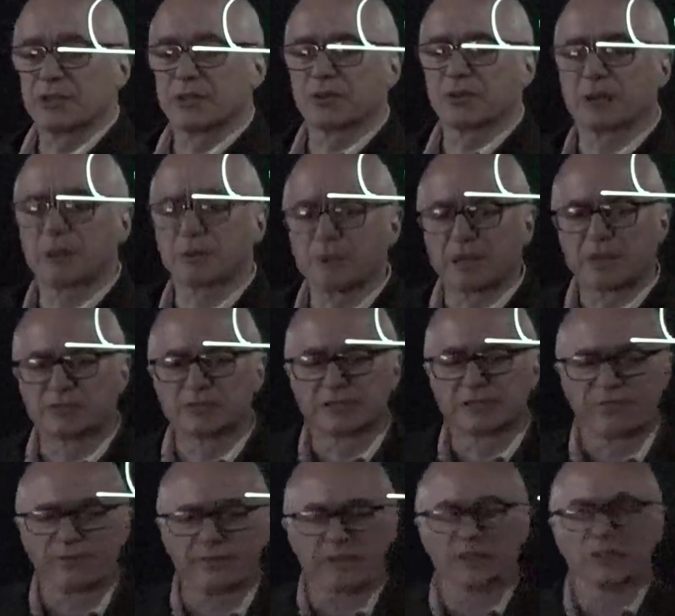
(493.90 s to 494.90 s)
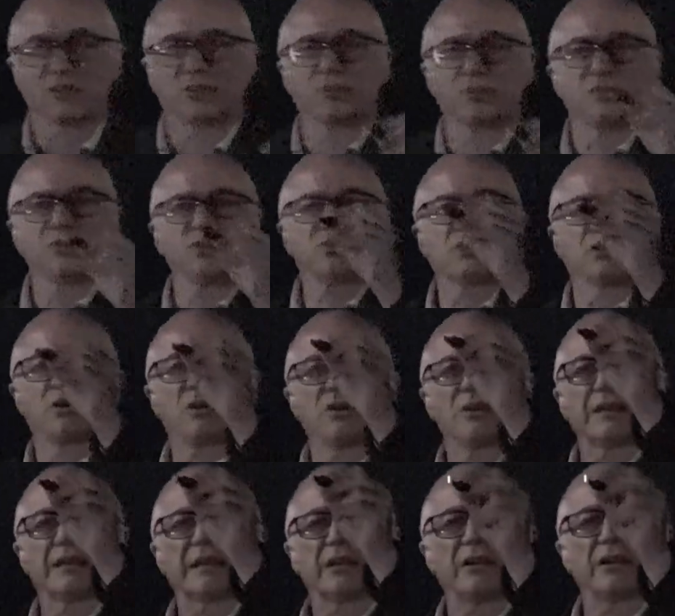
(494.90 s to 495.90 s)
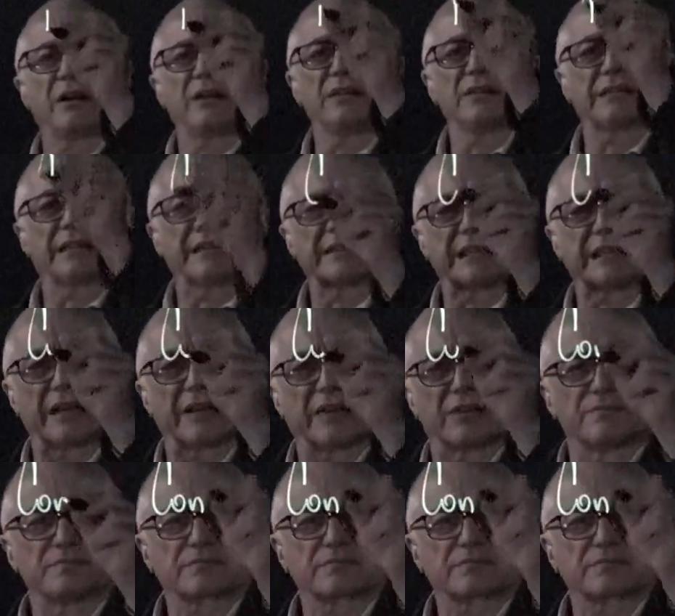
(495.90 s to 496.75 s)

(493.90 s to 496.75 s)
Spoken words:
that we are referring to is called the contact angle.